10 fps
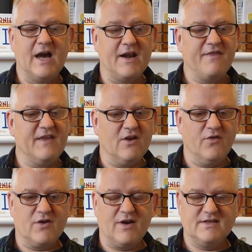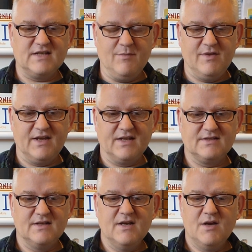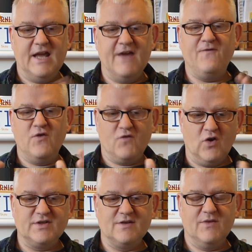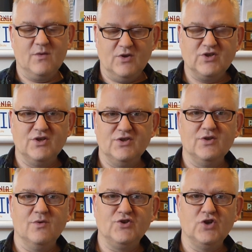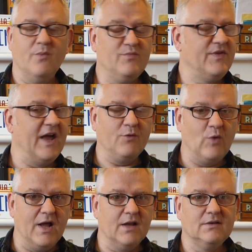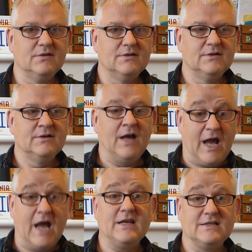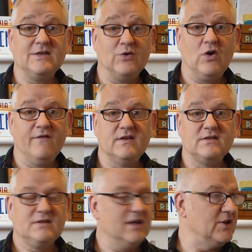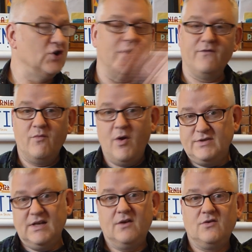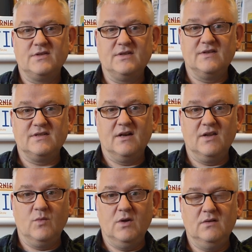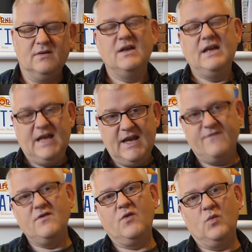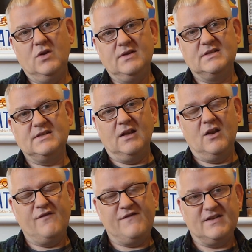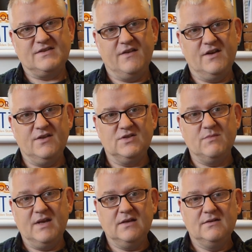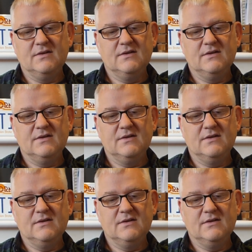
And I think on the grand scheme of things, if you've got something which can do a job that well, and it's in your office, and you're not remoting across the other side of the world, even though the world is still a lot faster than it used to be,